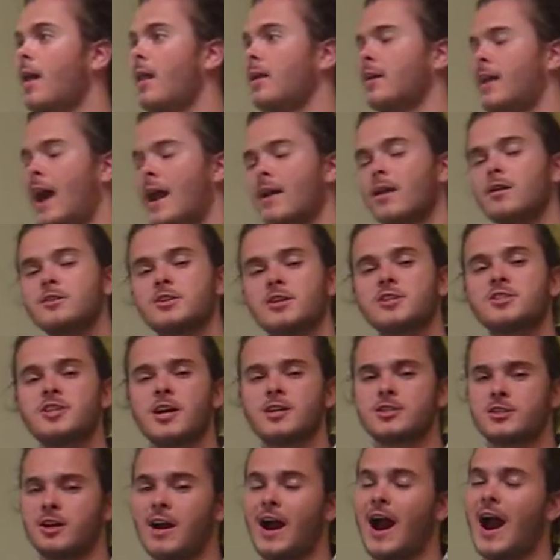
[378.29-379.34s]
Catalan's
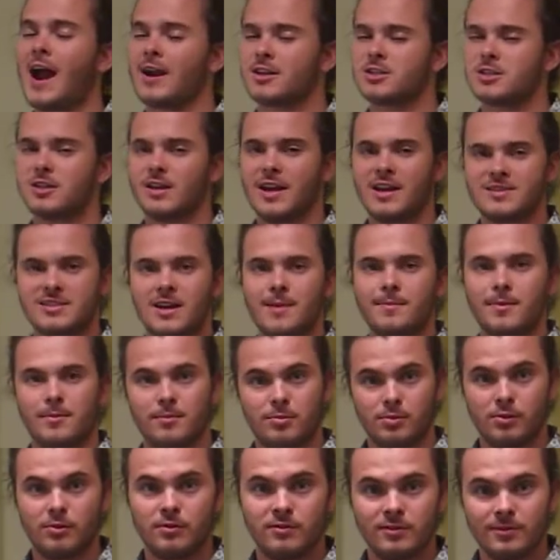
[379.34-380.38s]
conjecture actually has not been
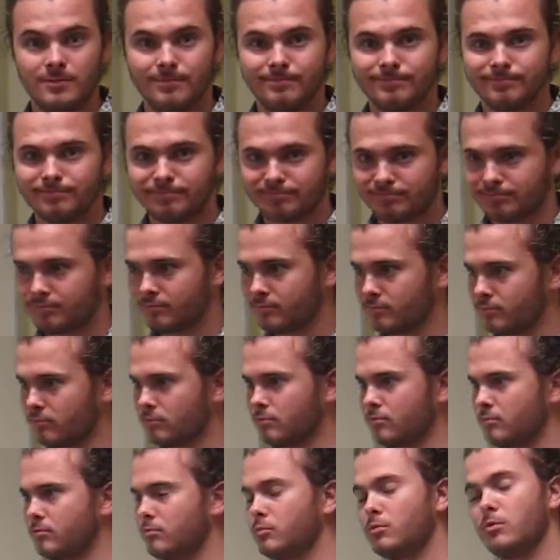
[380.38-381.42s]
proven,
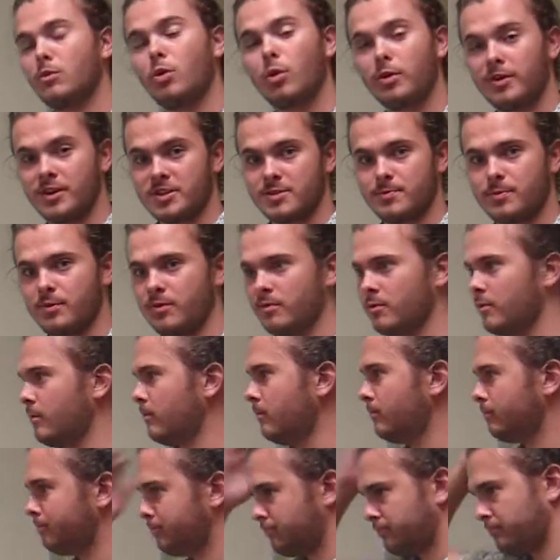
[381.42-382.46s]
nor disproven.
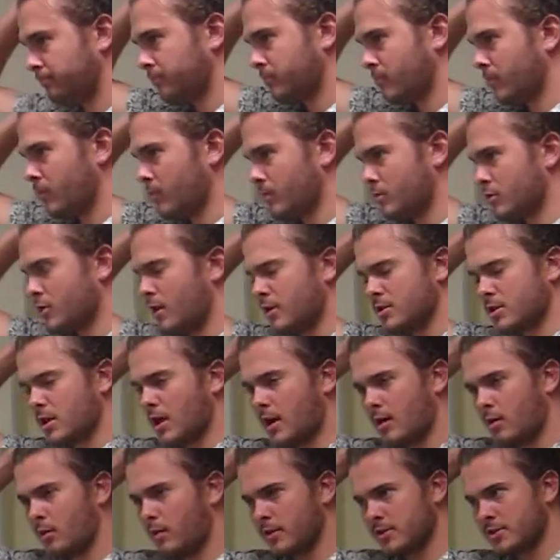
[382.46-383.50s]
So I just
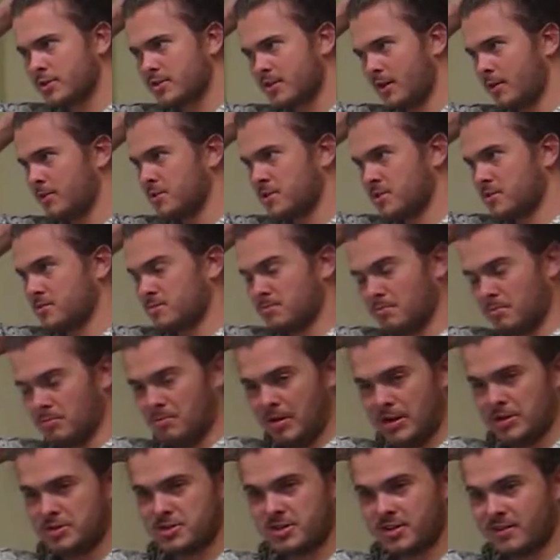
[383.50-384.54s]
kind of wanted to tell you an
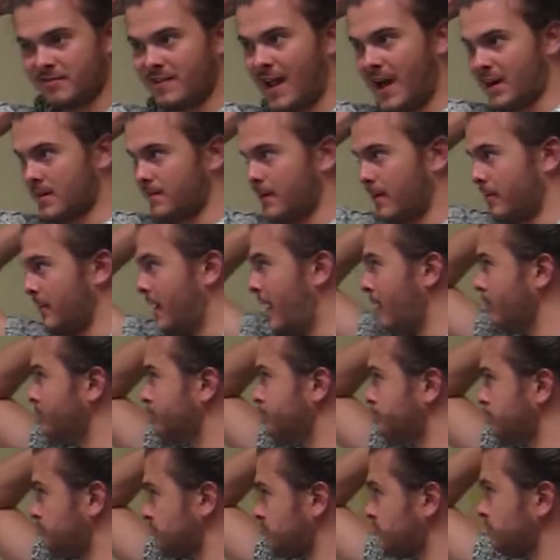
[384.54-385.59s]
interesting fact about that.
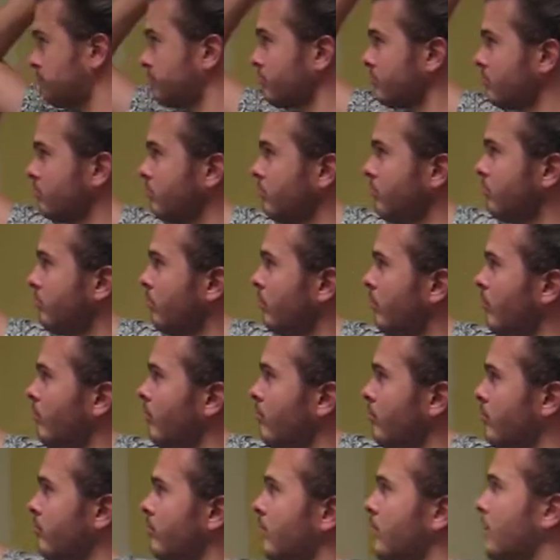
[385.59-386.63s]

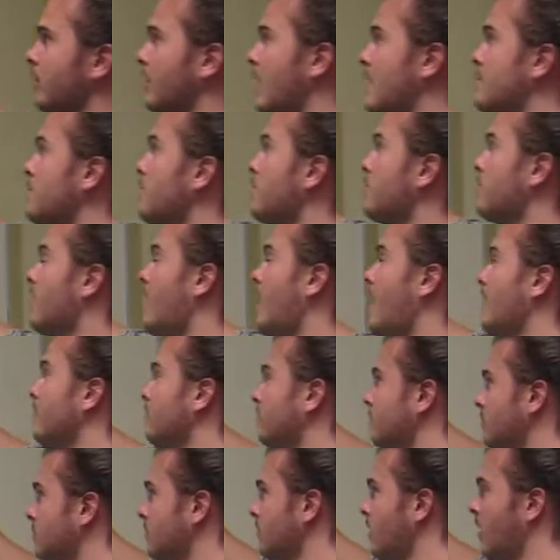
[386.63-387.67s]
Lehmer 5.
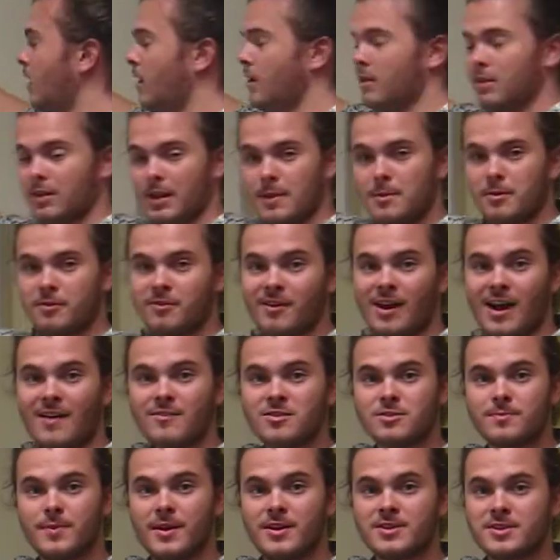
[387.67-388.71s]
Lehmer 5
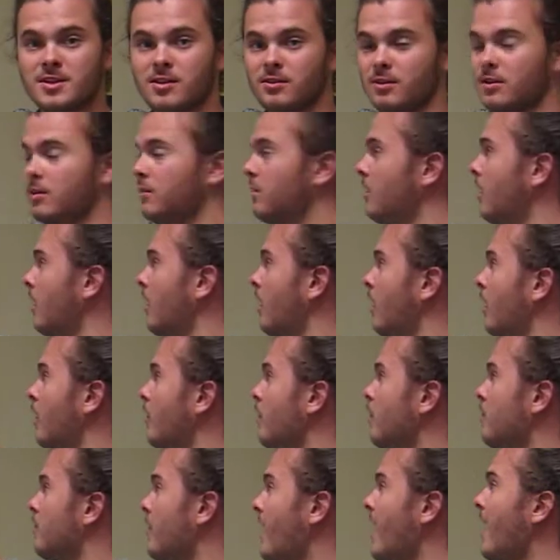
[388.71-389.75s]
is basically
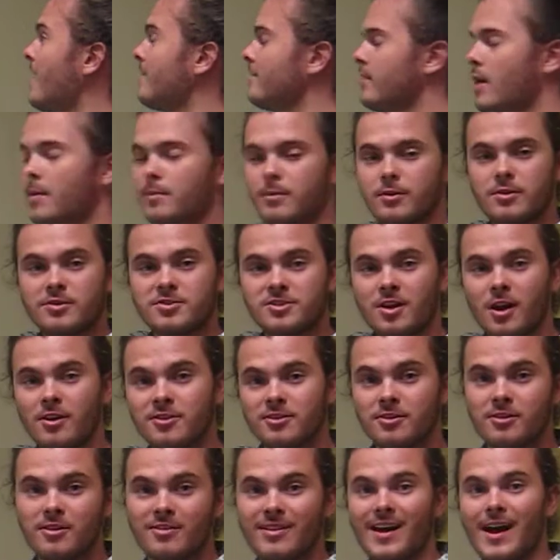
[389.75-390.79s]
five numbers
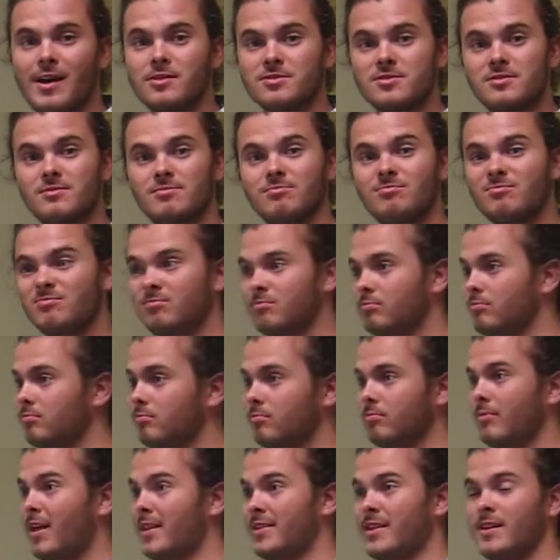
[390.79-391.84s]
under a 1,000
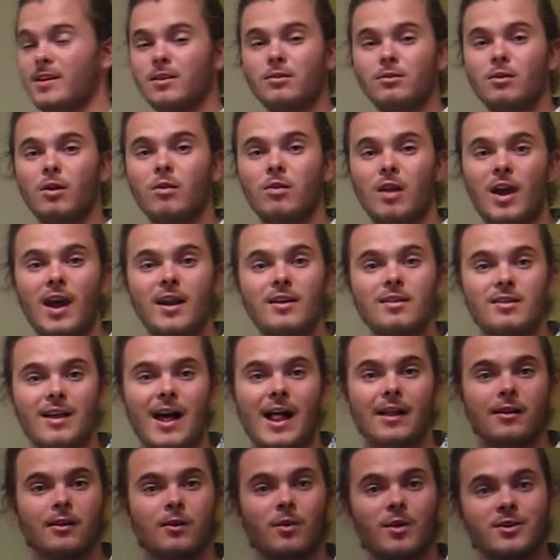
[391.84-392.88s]
that they don't know the end of the
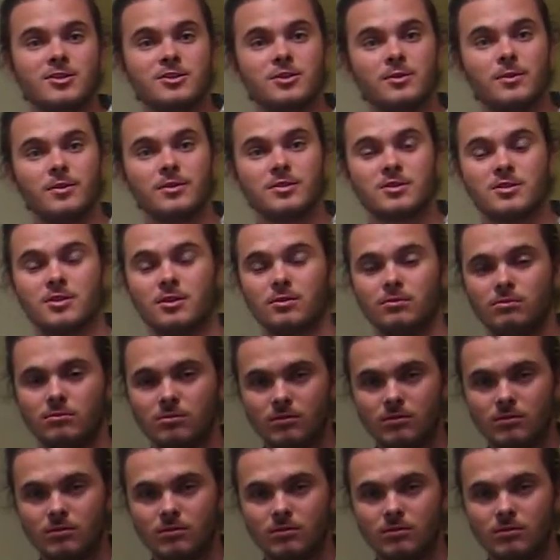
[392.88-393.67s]
aliquot sequence to.